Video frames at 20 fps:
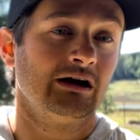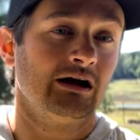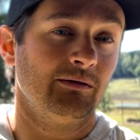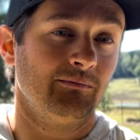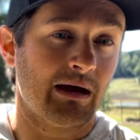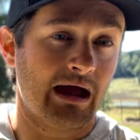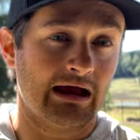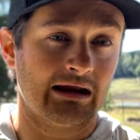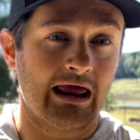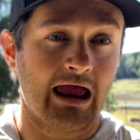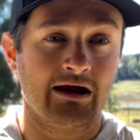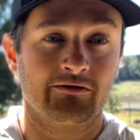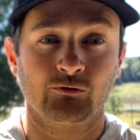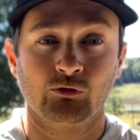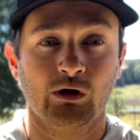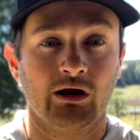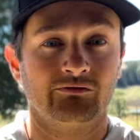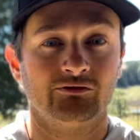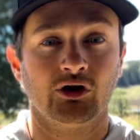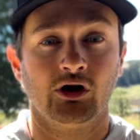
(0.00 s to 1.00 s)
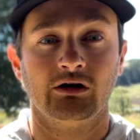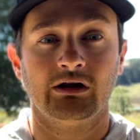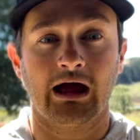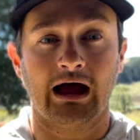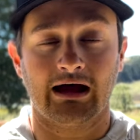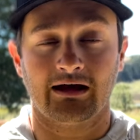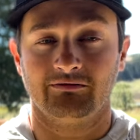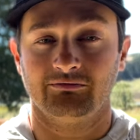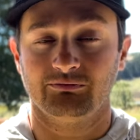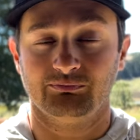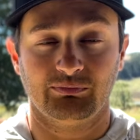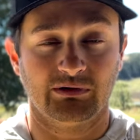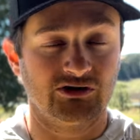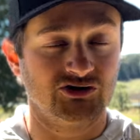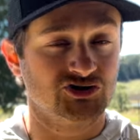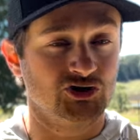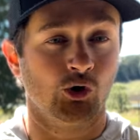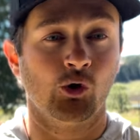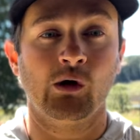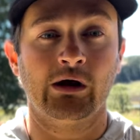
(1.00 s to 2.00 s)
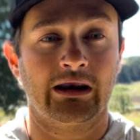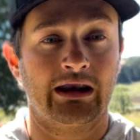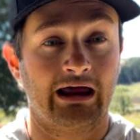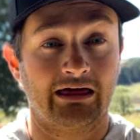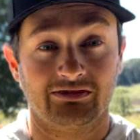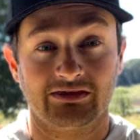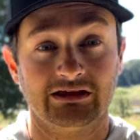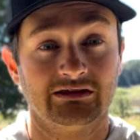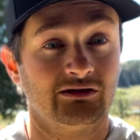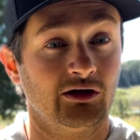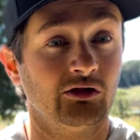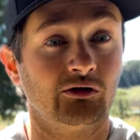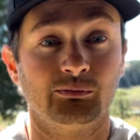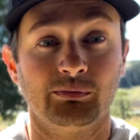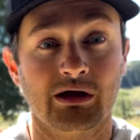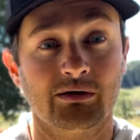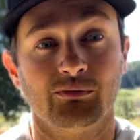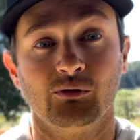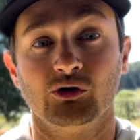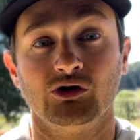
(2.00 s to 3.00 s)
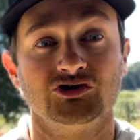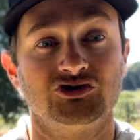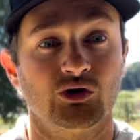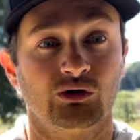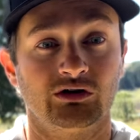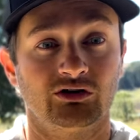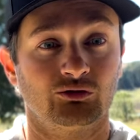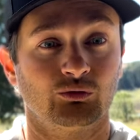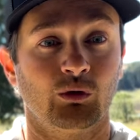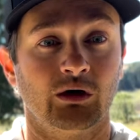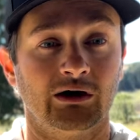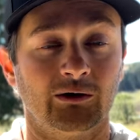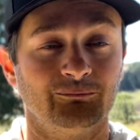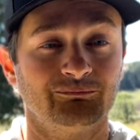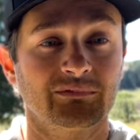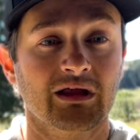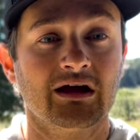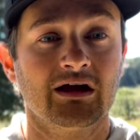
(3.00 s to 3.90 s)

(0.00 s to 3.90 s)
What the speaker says: Man, everyone I've done, I've enjoyed, and I think the other people enjoyed as well.